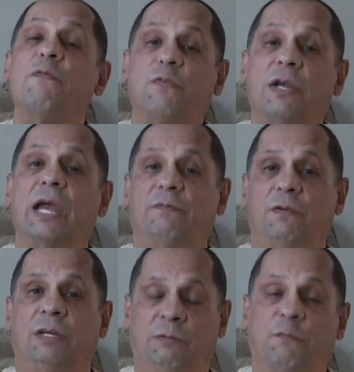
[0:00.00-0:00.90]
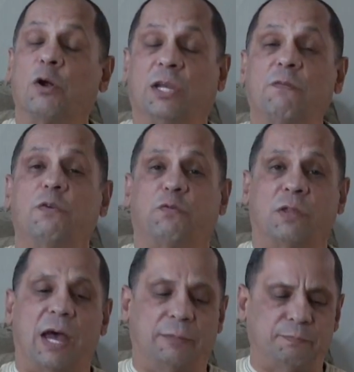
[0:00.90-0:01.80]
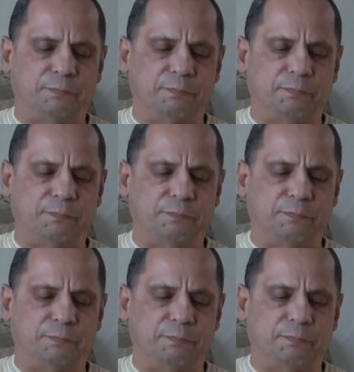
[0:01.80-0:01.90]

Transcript: forgive you for that.